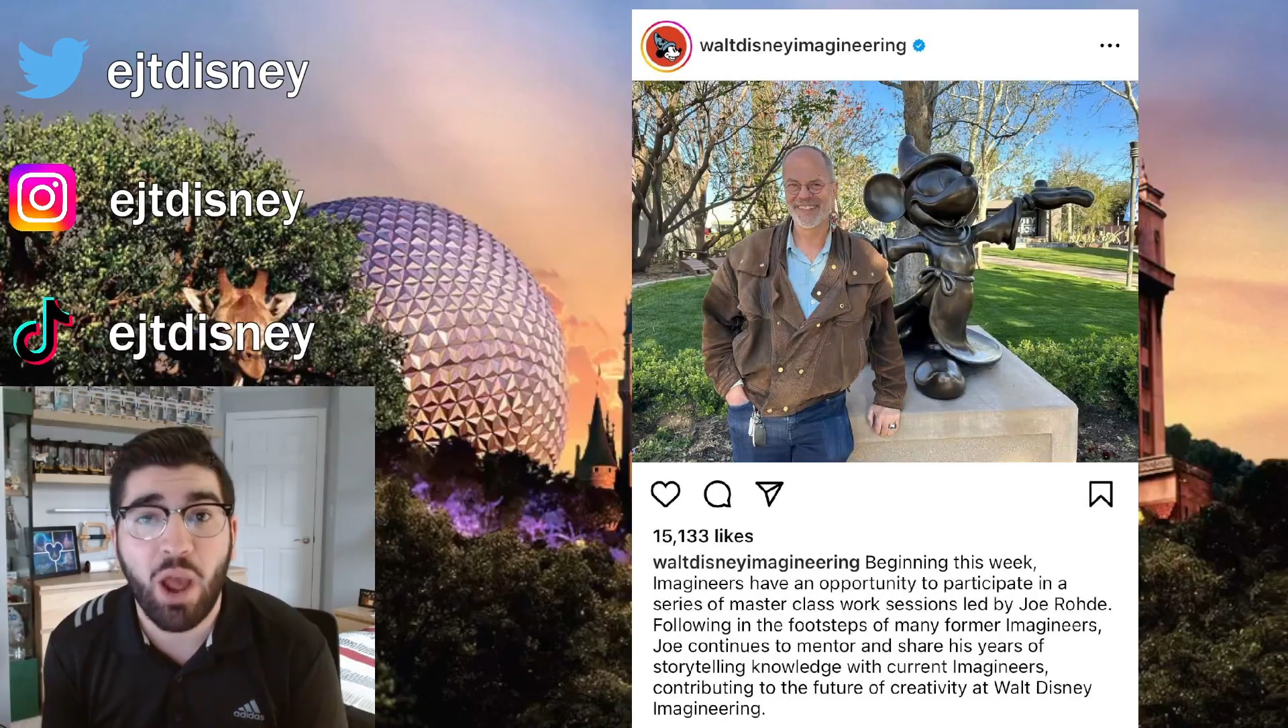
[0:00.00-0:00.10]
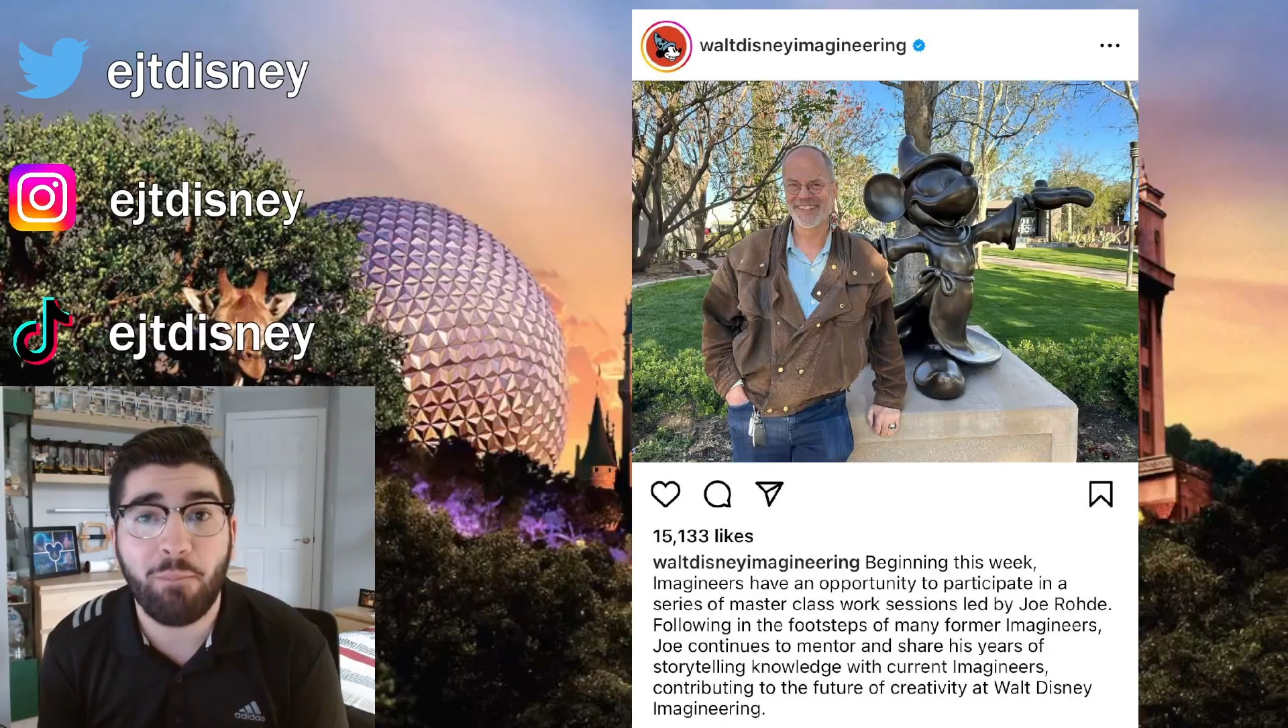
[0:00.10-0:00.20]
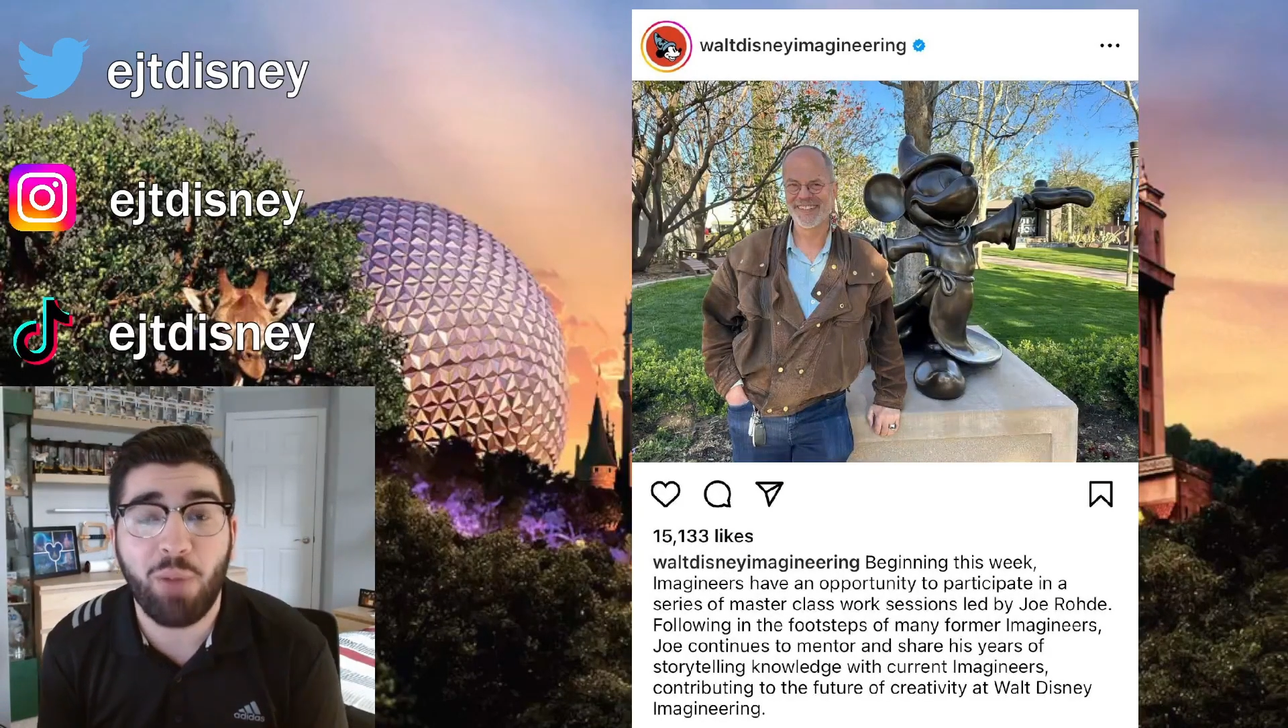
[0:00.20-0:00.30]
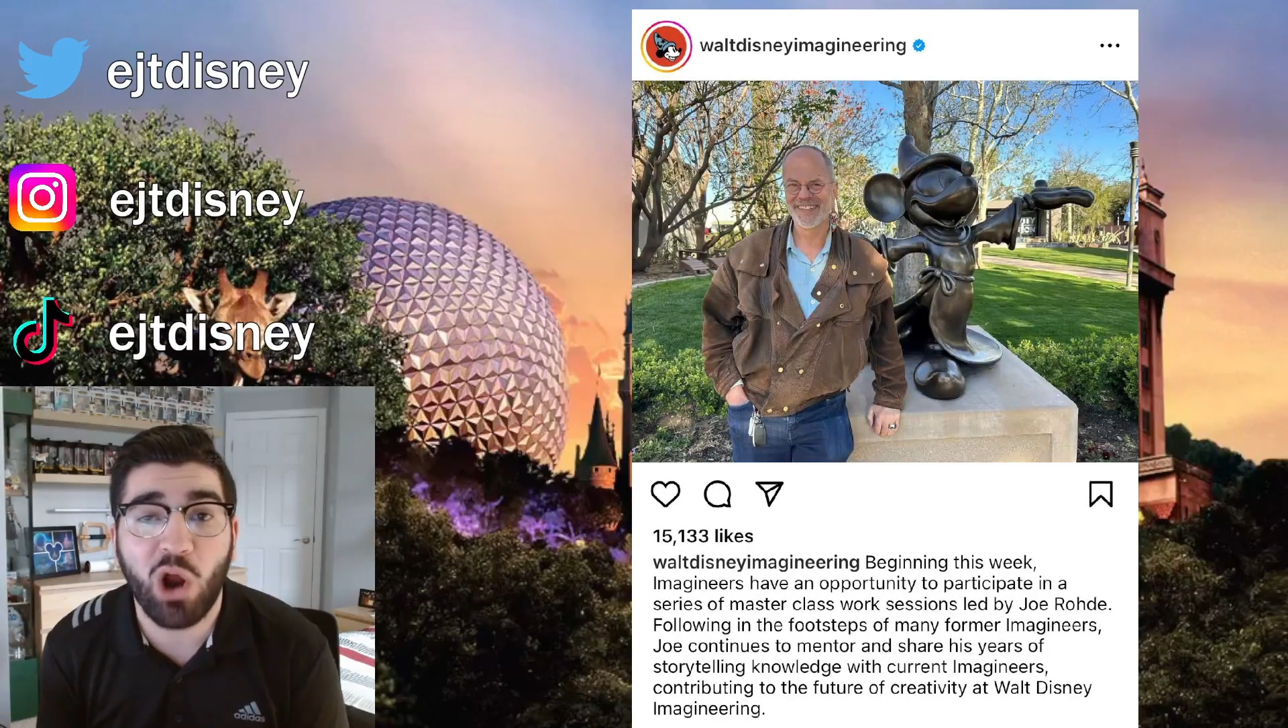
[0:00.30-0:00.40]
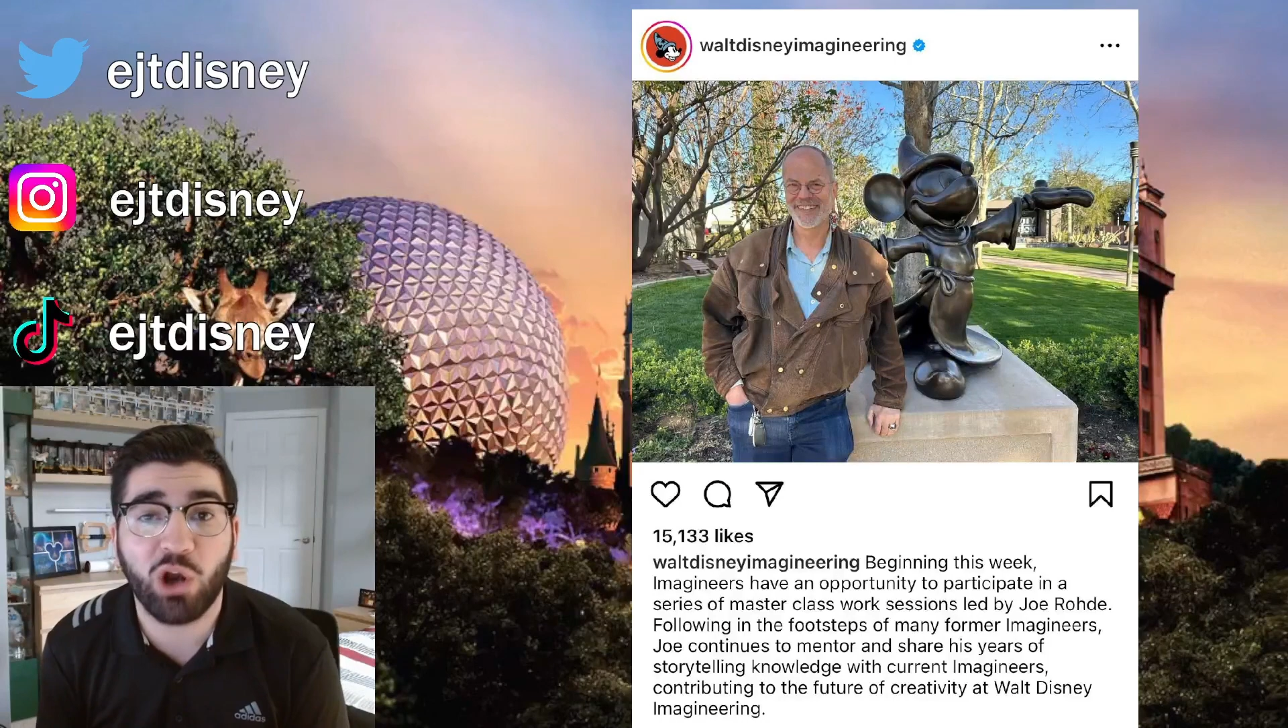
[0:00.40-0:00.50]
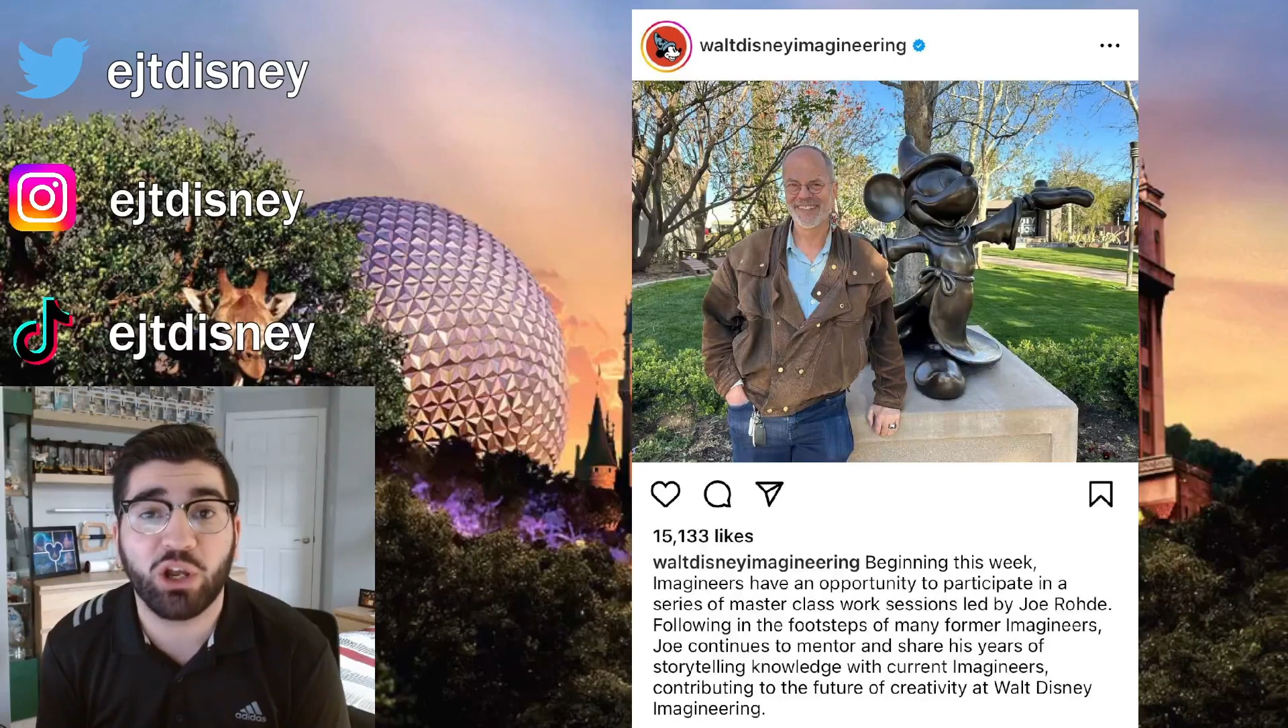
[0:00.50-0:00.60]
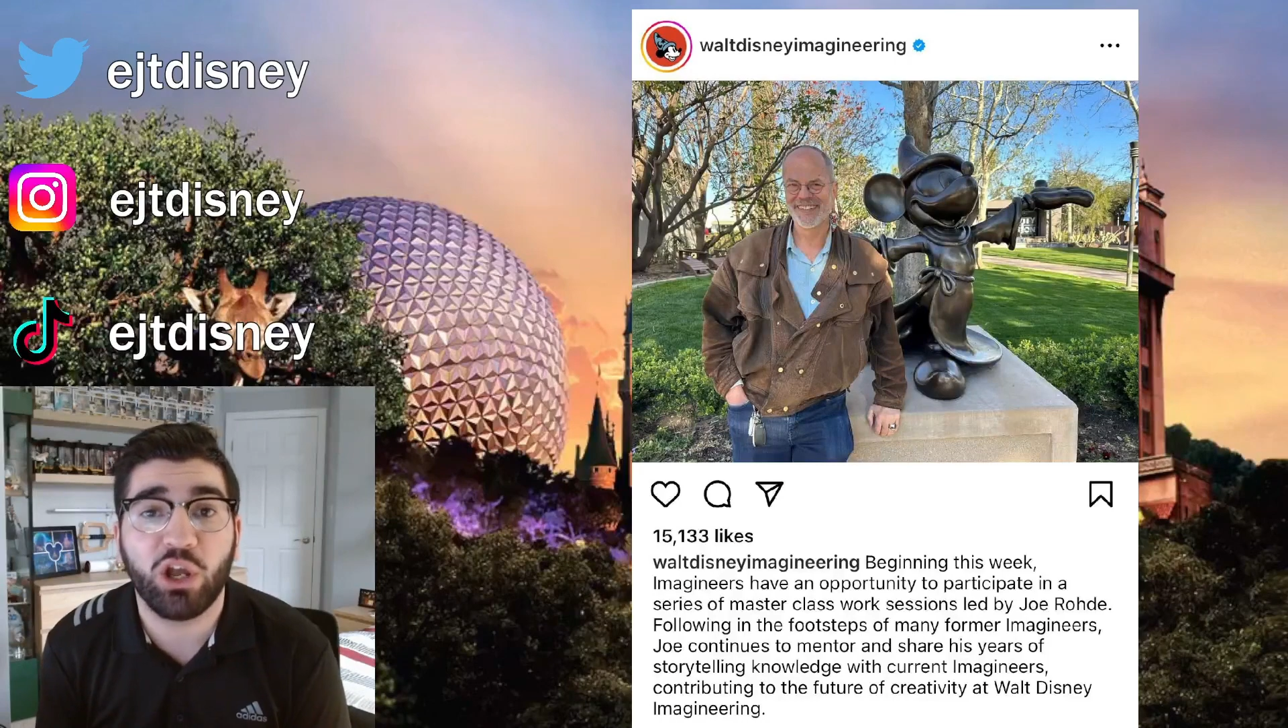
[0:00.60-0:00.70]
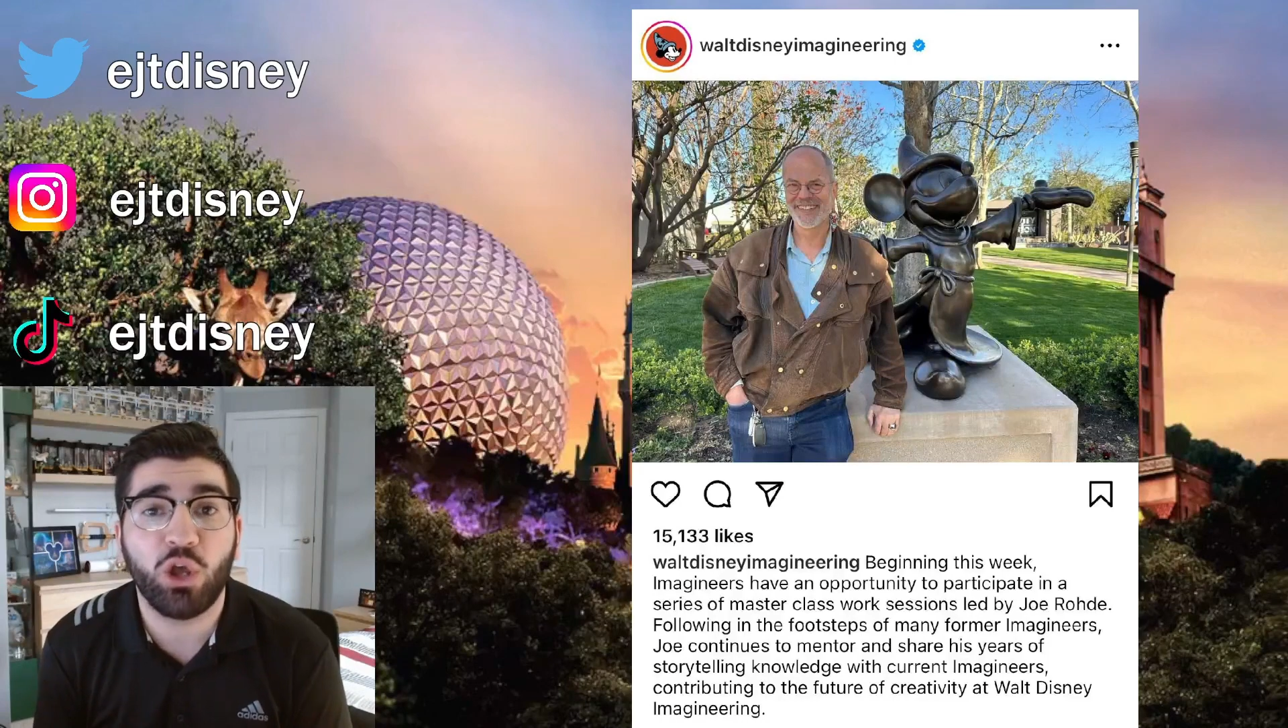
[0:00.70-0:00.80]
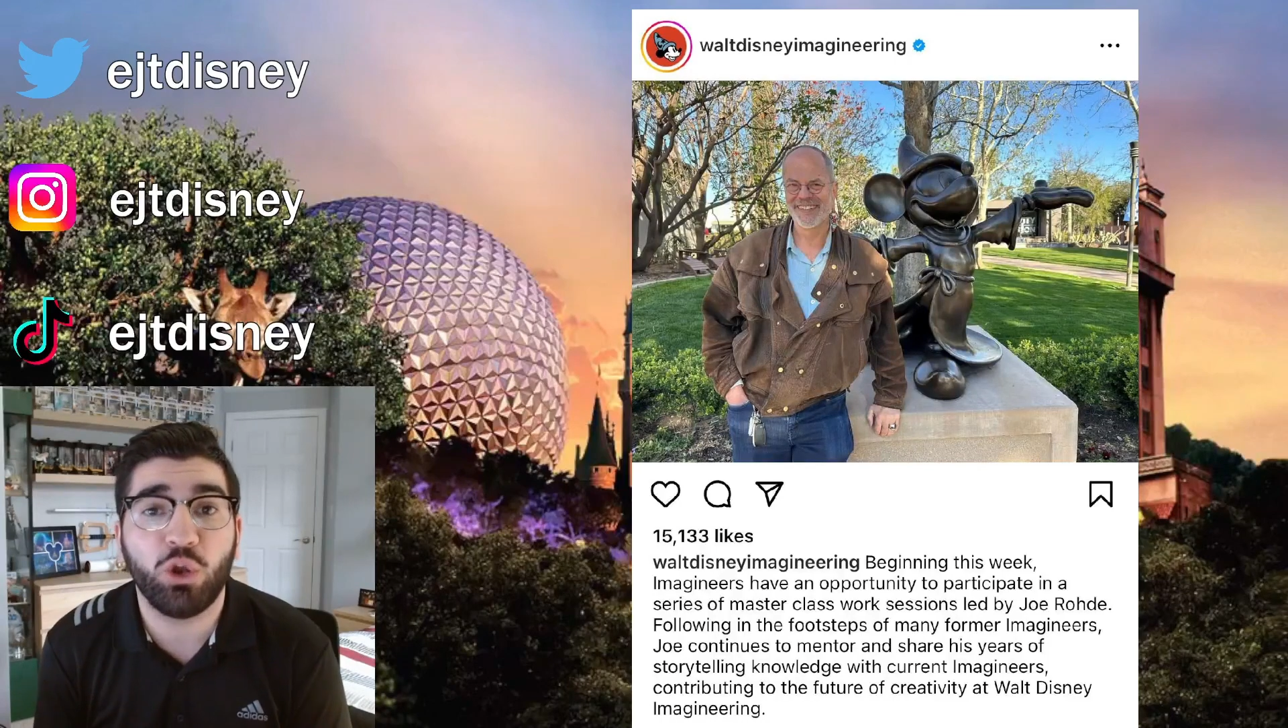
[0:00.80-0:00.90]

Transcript: park